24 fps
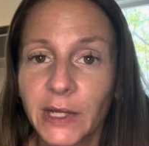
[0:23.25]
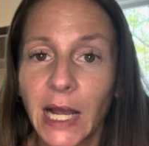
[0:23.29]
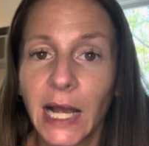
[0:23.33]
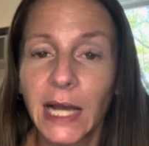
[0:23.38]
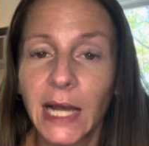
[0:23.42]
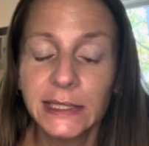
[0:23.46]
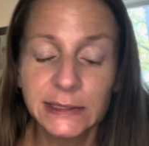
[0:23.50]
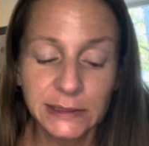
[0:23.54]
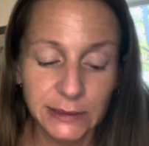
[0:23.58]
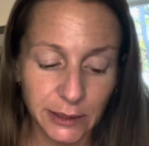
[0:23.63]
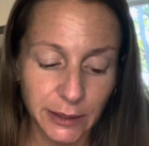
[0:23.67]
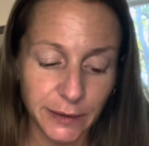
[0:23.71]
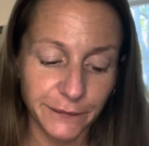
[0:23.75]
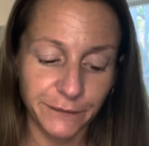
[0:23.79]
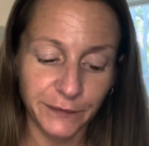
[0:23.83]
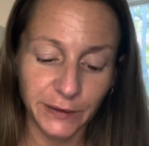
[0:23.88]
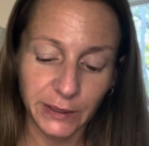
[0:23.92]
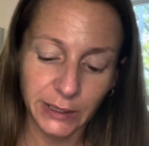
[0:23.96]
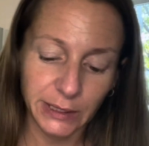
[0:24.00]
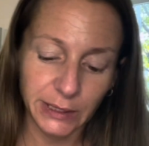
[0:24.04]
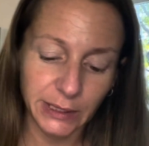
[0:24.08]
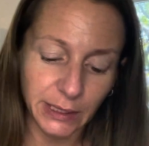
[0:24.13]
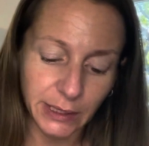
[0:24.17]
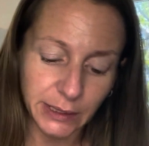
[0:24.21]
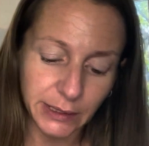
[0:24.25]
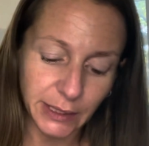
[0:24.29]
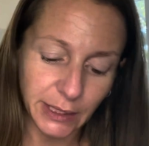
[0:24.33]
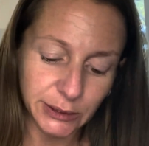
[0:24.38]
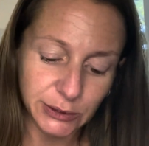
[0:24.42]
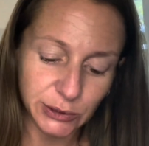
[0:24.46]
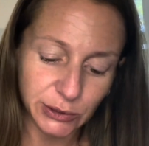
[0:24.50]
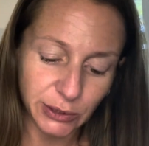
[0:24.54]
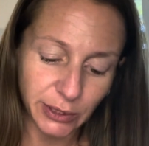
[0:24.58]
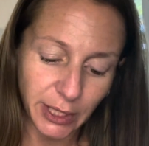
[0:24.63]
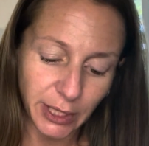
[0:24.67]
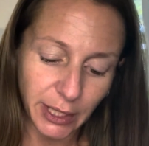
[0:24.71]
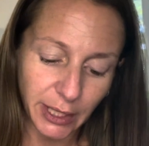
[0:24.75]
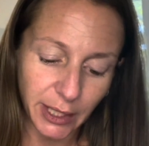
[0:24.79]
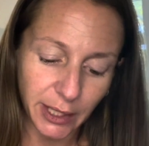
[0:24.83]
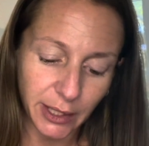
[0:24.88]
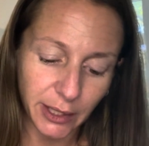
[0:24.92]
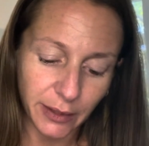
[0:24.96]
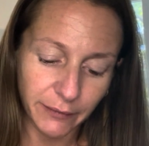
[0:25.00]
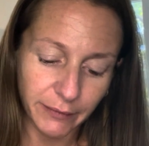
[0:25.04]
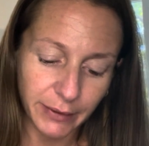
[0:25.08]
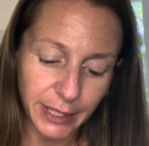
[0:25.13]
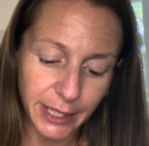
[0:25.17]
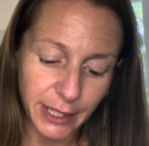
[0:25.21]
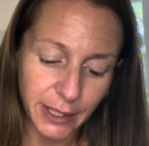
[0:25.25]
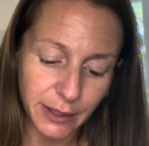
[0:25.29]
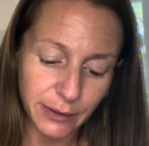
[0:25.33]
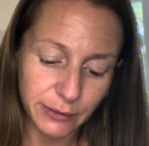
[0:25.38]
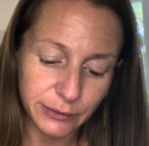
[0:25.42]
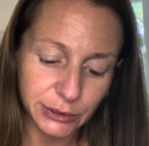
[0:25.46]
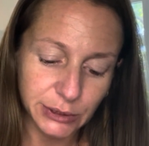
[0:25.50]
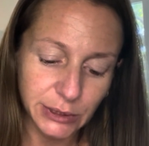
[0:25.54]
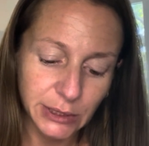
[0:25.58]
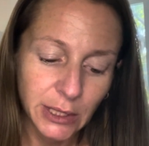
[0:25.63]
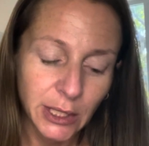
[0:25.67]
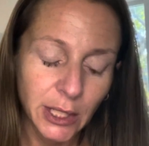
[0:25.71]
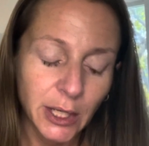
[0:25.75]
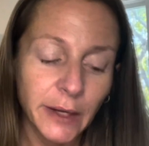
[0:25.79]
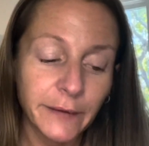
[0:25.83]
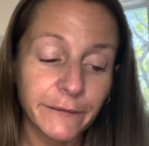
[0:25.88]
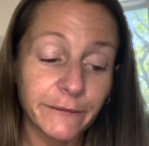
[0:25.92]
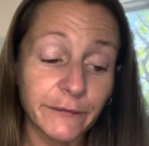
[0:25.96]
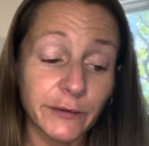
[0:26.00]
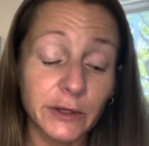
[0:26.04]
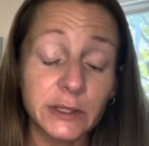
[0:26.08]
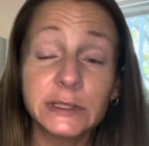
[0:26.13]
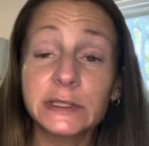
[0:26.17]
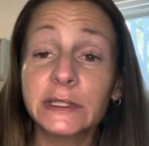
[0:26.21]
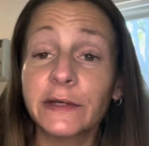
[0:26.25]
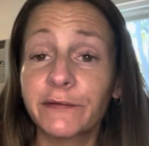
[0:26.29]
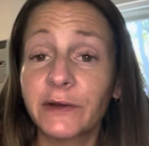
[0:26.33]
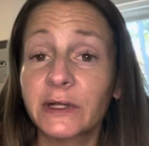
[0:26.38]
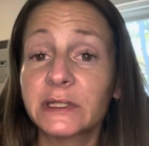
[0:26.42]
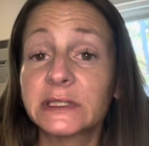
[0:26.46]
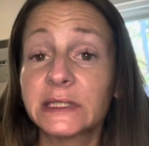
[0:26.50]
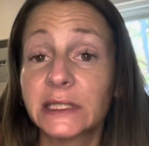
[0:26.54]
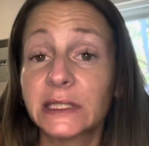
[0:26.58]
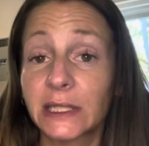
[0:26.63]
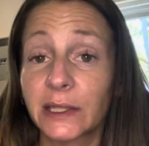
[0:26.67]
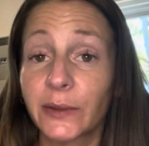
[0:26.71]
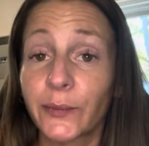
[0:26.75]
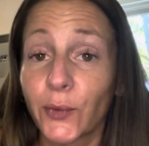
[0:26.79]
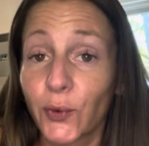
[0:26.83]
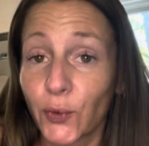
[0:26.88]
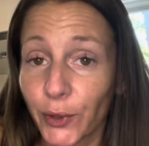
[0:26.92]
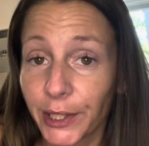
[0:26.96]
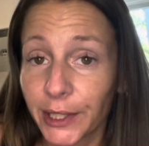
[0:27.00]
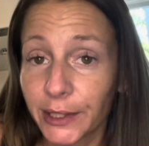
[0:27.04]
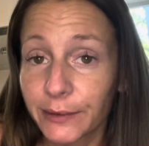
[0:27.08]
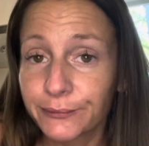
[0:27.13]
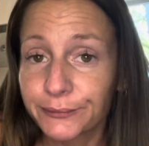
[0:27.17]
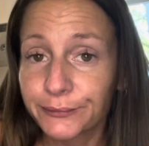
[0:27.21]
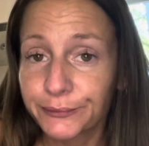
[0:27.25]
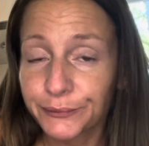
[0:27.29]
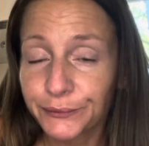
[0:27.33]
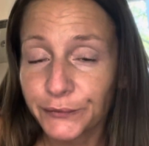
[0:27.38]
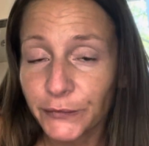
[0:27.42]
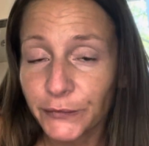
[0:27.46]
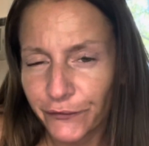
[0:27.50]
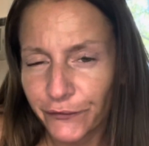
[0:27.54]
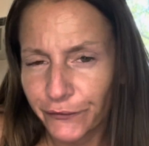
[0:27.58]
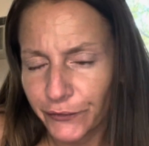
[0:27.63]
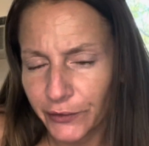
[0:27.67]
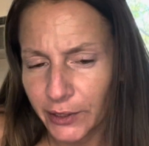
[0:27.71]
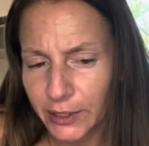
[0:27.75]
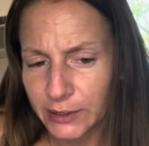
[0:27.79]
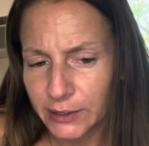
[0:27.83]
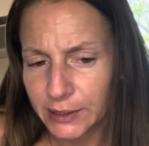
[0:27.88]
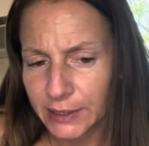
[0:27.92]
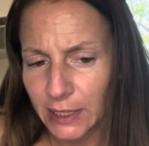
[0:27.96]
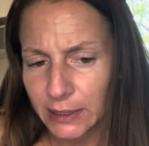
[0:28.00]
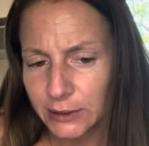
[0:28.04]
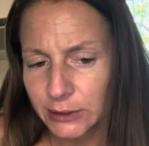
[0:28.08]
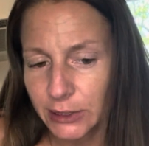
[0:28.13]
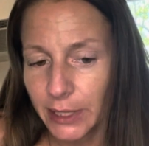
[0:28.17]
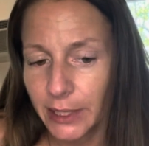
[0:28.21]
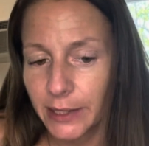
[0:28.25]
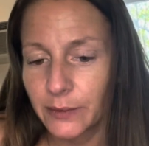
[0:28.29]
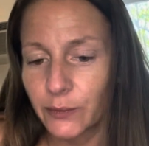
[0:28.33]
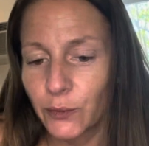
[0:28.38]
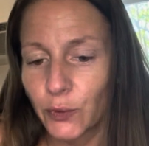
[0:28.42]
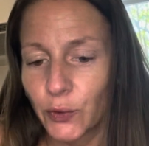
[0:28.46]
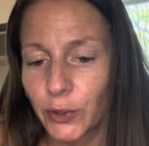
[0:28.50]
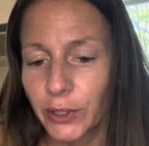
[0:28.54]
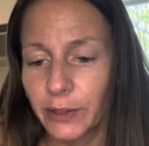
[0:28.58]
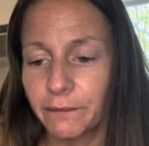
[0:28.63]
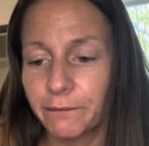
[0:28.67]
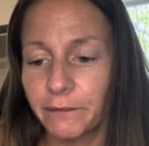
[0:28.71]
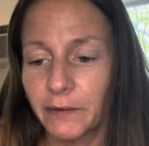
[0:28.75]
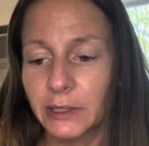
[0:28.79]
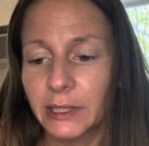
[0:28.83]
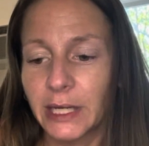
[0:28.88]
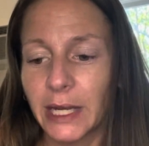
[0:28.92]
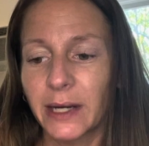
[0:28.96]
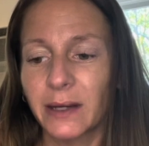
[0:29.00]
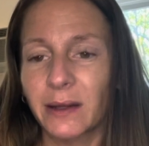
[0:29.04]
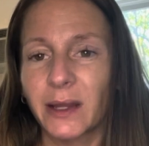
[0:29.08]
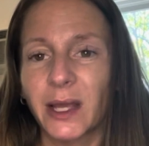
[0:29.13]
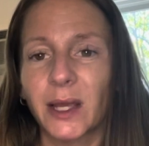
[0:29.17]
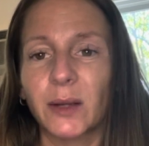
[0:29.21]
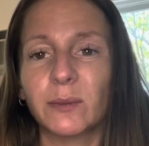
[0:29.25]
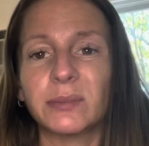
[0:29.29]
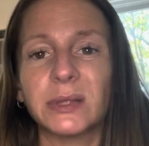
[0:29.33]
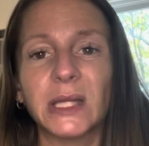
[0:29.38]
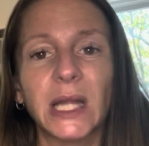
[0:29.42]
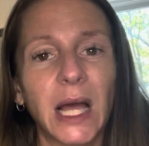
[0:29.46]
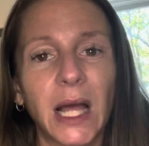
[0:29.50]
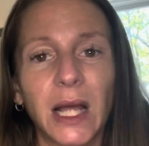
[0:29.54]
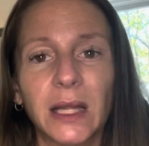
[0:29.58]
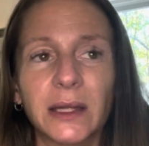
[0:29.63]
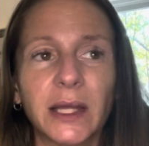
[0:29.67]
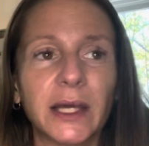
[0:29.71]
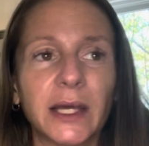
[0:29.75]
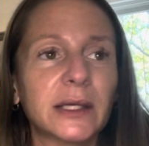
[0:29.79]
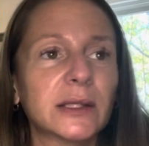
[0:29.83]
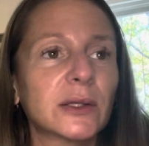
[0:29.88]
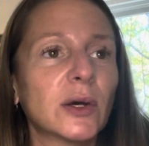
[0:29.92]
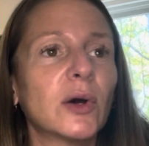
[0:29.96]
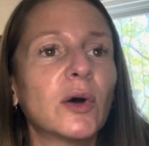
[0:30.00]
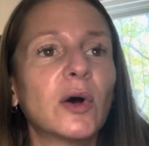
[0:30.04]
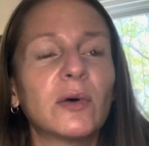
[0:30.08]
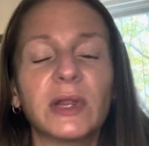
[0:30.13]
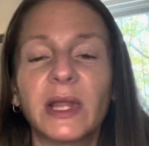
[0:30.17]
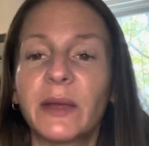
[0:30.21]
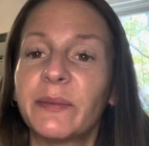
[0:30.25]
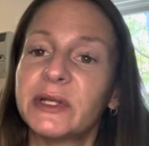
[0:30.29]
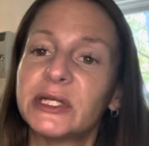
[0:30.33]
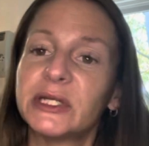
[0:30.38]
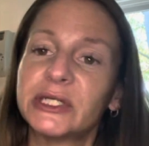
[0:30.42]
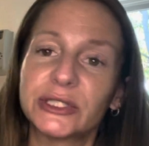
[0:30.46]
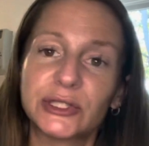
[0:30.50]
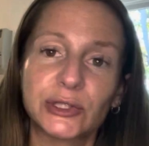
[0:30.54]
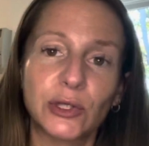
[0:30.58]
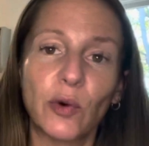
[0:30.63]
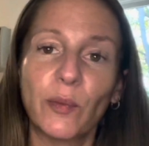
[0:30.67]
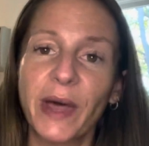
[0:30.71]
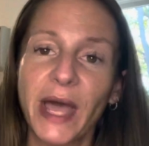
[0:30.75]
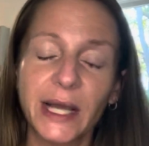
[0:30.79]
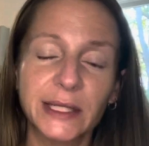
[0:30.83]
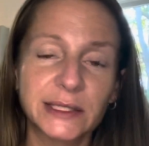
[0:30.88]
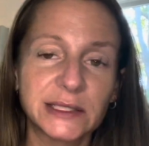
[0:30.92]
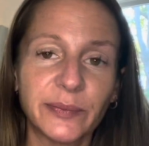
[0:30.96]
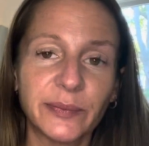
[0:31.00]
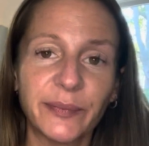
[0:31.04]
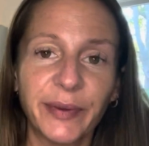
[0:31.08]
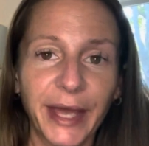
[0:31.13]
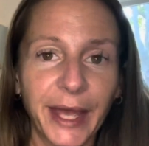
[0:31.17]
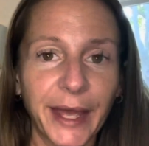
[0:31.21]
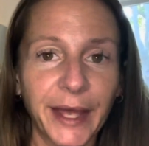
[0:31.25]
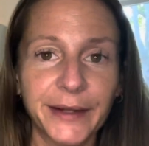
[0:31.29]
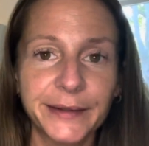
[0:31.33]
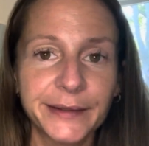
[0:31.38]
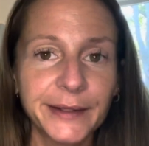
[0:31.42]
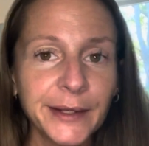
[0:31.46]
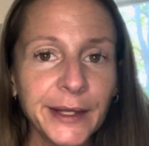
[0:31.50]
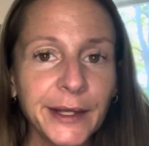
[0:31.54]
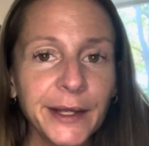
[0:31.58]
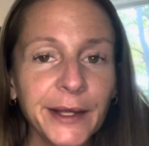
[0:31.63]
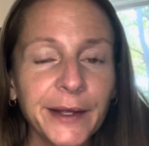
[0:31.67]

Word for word: I started feeling it yesterday around, first I felt it in the morning it, yesterday in the morning felt kind of like blah, like, oh, let me just go back to bed.